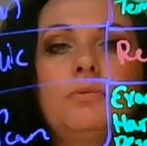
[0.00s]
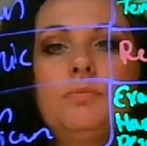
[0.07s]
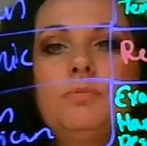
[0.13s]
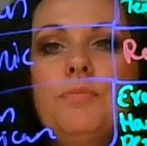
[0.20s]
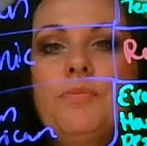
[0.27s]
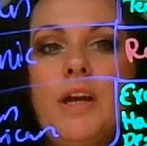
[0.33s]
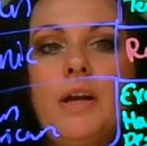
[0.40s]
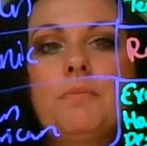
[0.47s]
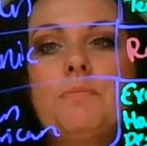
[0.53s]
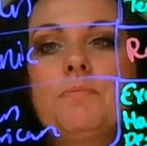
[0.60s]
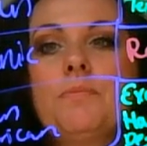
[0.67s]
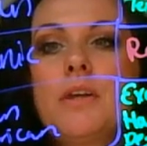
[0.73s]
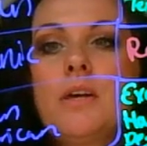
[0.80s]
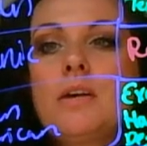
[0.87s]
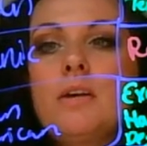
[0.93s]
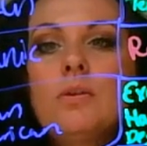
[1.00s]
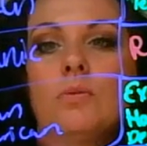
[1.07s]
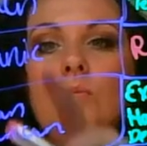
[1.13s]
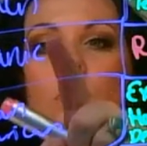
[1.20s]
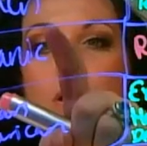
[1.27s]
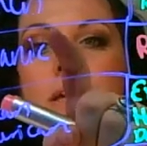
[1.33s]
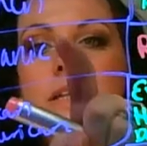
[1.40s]
thing.
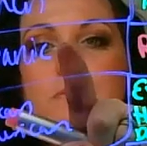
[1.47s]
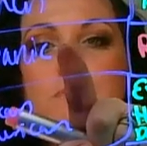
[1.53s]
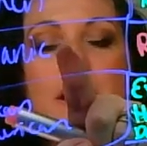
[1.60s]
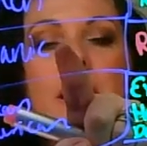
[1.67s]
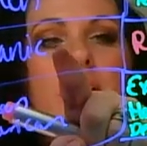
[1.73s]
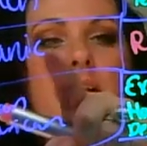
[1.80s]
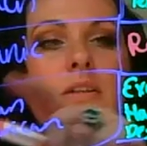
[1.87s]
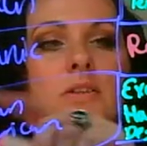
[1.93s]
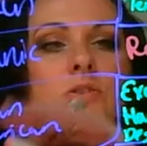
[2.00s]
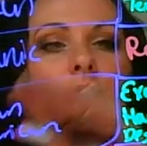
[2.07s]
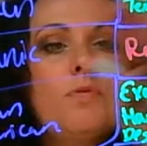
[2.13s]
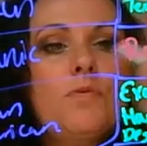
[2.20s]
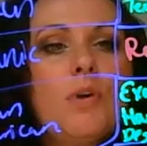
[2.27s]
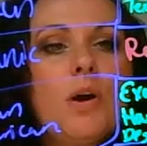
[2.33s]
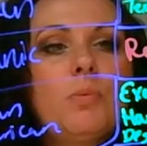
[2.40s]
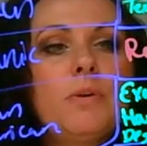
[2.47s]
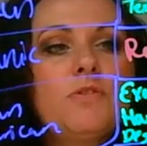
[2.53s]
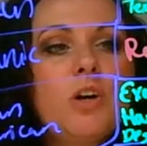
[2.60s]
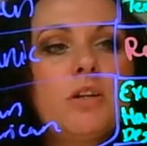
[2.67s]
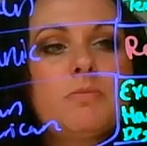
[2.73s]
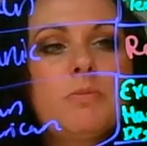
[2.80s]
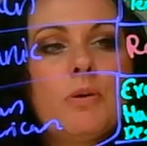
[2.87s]
Hispanics, so far we've
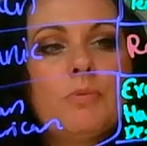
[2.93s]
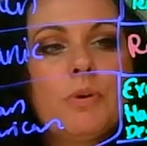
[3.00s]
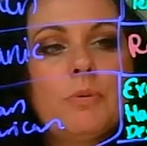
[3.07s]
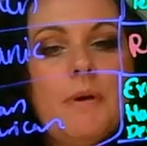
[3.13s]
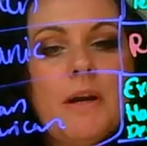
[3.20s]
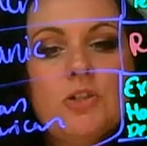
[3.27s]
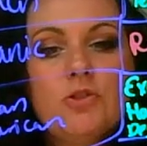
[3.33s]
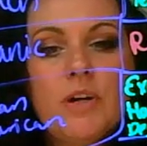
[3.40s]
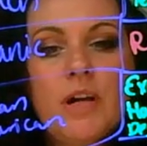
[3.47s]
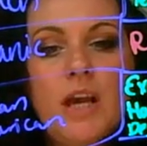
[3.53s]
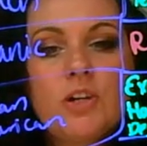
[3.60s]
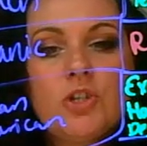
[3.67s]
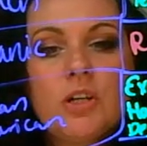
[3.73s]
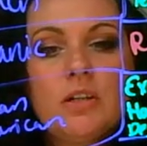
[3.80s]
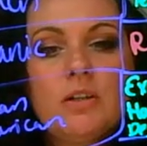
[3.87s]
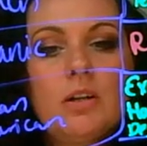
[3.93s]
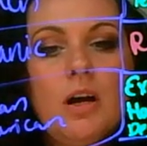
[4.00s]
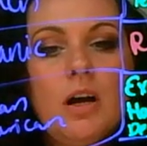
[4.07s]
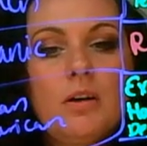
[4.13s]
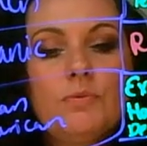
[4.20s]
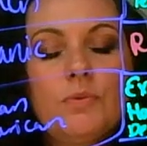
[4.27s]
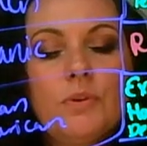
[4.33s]
talked about repatriation
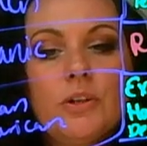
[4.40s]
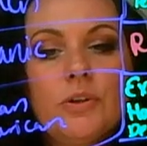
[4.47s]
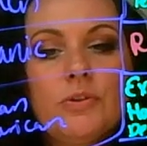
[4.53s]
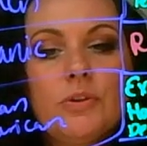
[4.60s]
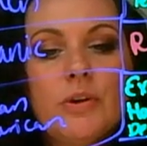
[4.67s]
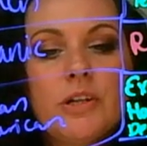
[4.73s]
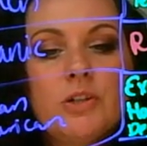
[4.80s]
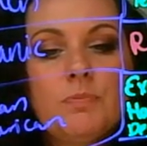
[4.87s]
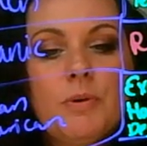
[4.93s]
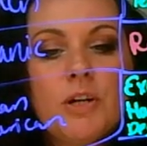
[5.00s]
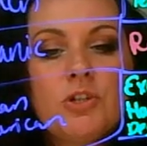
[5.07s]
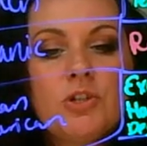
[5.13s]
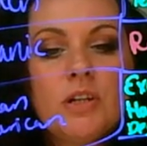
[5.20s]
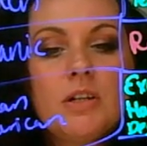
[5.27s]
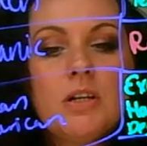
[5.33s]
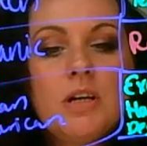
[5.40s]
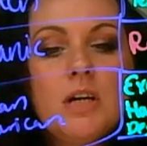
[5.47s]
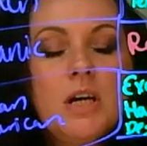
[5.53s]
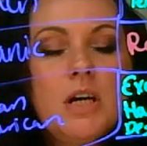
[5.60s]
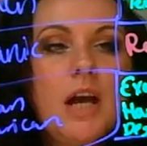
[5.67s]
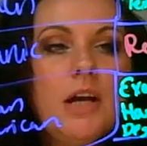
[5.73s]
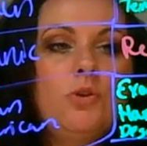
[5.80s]
during the Great Depression
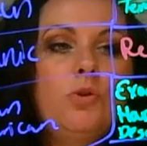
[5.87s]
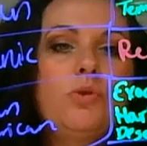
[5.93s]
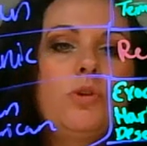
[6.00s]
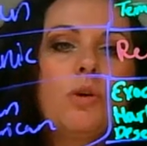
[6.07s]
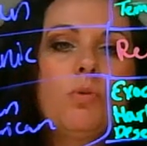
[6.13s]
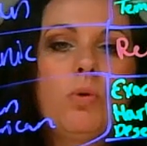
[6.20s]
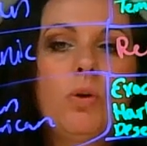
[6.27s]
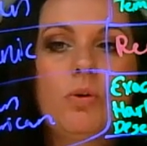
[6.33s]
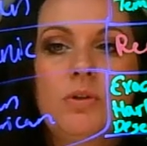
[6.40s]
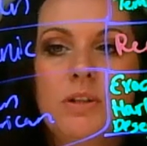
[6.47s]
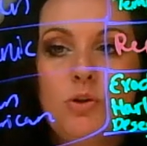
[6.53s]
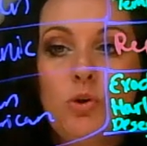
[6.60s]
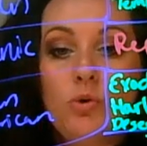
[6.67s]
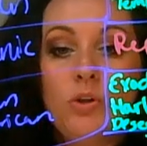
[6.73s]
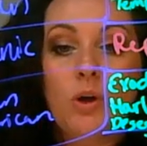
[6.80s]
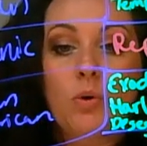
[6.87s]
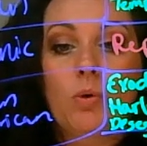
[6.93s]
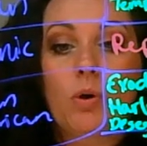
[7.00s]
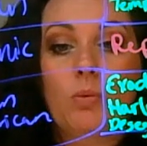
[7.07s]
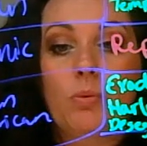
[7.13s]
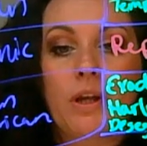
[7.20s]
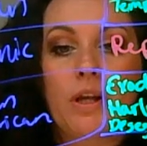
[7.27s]
and New Deal,
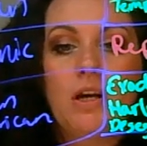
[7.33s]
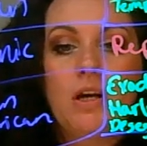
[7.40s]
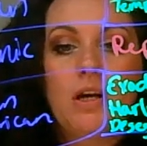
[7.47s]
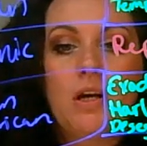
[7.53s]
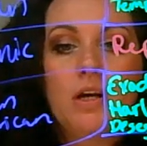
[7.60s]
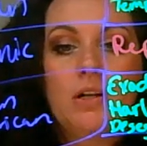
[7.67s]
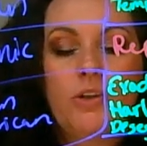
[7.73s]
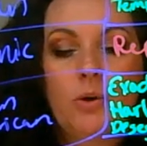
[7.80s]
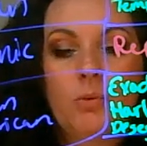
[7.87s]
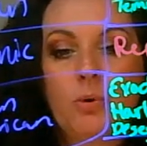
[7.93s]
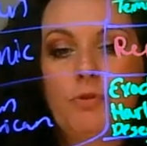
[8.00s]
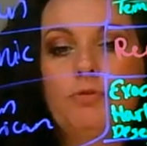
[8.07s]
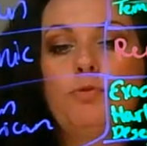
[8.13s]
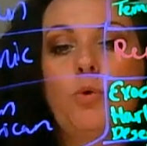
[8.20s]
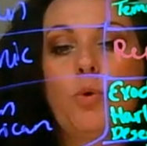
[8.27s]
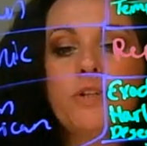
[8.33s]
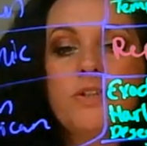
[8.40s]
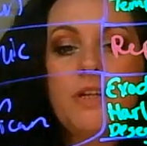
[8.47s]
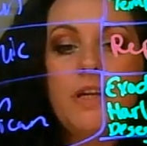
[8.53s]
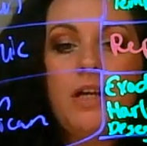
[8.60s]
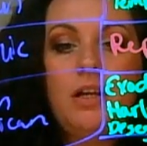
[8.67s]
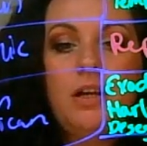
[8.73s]
where we're
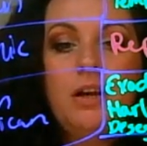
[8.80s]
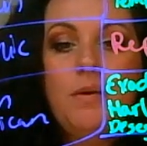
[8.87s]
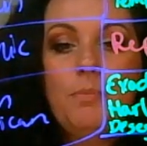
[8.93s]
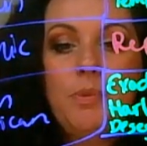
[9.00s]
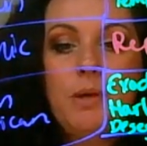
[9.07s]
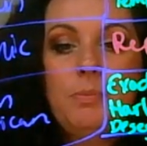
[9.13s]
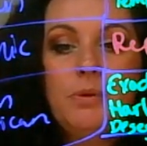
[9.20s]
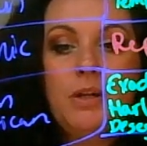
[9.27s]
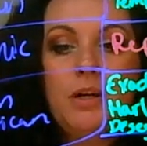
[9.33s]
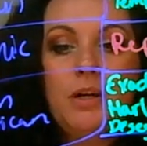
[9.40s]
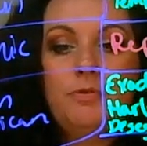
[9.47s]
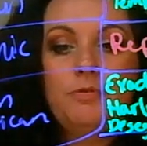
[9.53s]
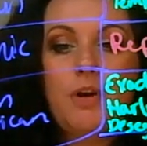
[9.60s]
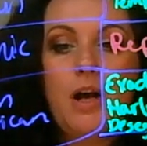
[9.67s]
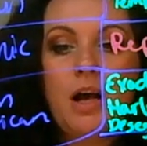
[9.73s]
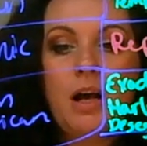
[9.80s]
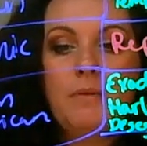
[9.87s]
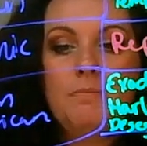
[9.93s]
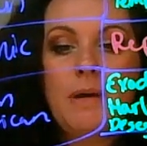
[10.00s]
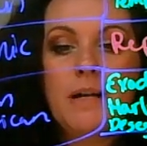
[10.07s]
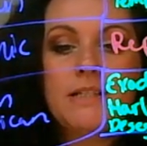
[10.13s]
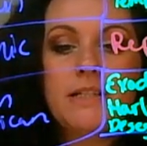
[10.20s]
forcing people of
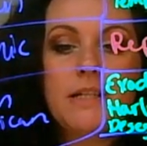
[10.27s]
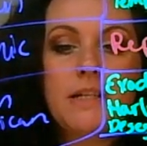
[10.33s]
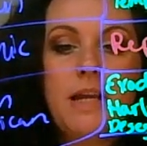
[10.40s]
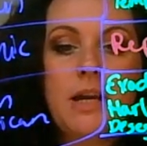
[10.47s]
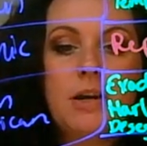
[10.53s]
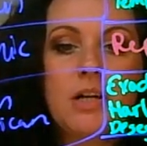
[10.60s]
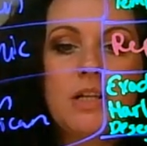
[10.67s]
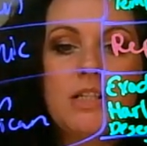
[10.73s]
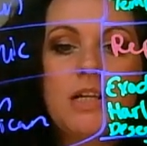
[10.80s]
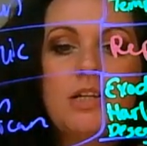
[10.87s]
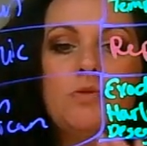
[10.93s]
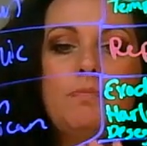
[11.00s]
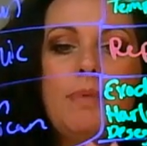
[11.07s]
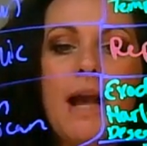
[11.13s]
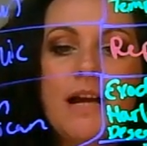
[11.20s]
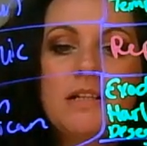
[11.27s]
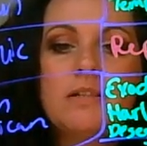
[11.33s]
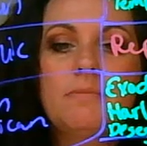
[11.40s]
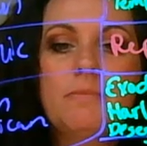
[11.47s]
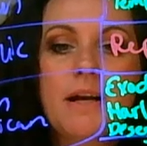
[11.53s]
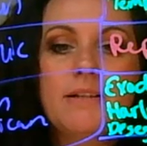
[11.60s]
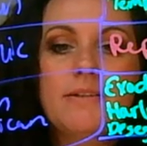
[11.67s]
Mexican heritage back to
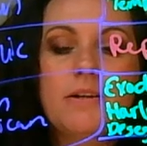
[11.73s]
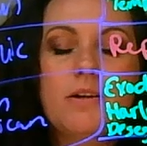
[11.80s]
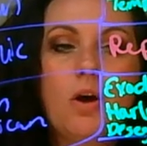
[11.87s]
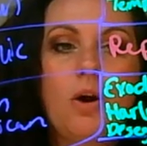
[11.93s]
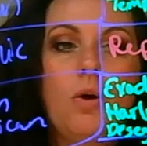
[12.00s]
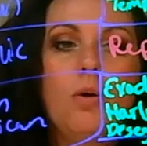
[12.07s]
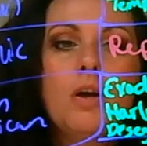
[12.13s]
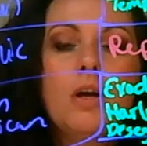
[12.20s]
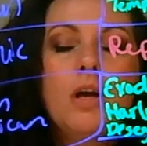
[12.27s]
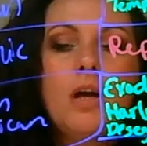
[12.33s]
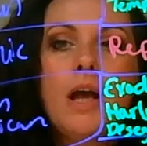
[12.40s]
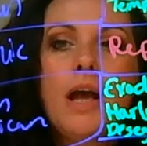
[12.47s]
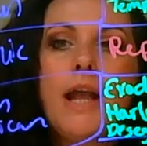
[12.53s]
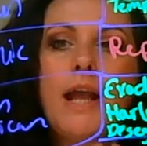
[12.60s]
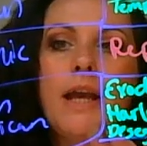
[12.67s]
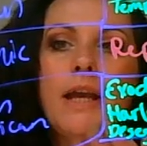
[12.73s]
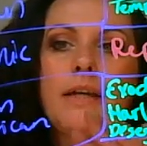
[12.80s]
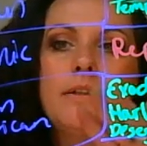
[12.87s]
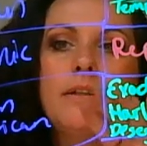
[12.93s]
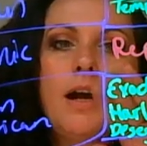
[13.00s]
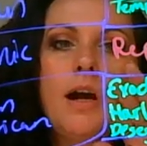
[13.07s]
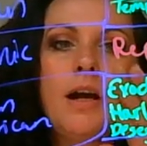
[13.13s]
Mexico,
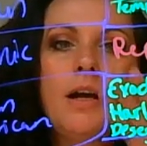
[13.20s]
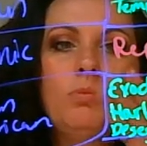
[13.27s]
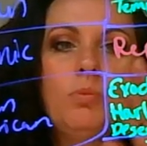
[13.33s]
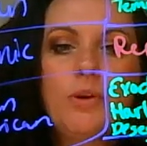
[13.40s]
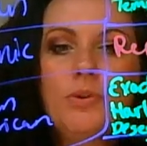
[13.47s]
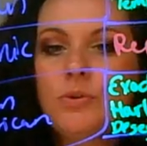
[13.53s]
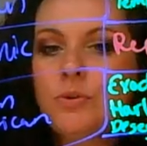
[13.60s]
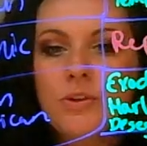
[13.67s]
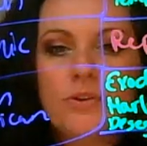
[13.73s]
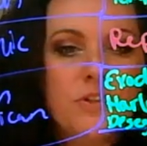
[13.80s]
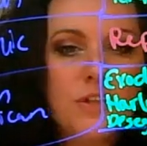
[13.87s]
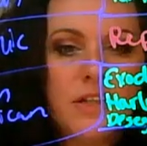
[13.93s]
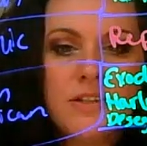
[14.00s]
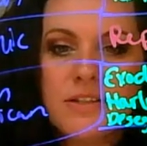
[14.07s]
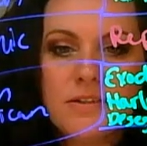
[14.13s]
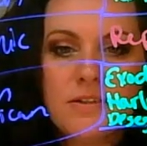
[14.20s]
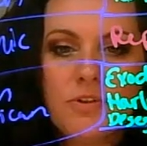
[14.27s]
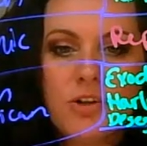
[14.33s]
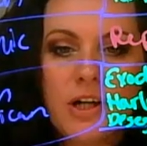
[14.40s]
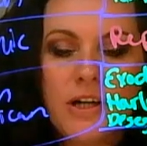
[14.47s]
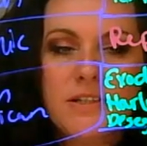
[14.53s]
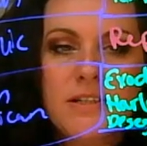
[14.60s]
and whether they're citizens of the
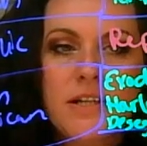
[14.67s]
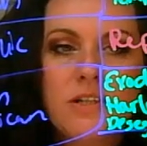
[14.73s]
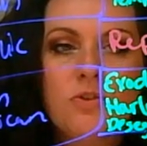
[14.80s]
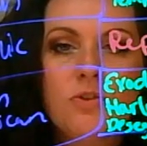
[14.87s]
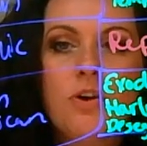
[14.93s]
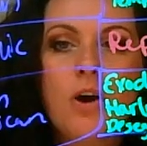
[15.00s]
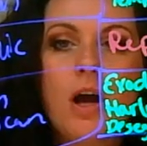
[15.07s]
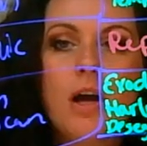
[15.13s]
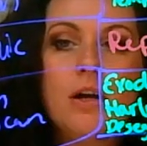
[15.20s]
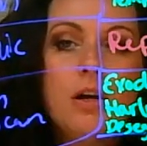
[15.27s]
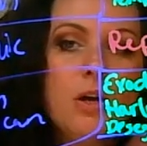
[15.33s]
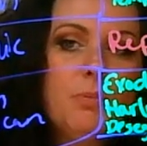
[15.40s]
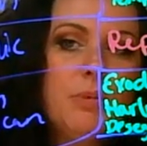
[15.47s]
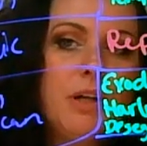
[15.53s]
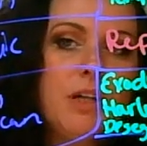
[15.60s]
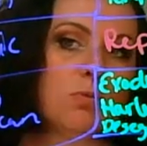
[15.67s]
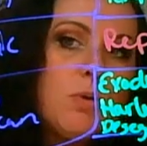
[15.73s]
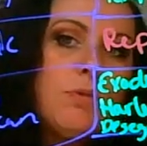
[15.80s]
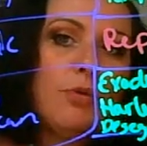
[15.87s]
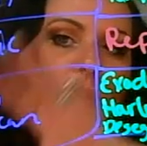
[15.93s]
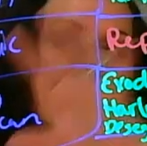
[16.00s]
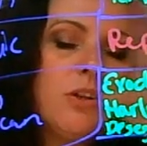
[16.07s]
United States or not, because we're
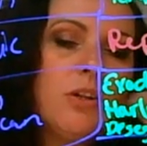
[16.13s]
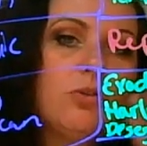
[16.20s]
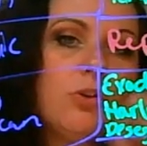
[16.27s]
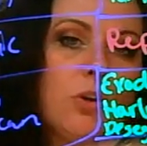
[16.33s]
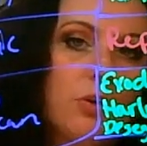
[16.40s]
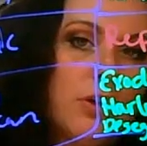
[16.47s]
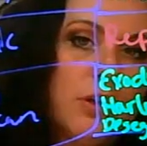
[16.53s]
afraid they're going to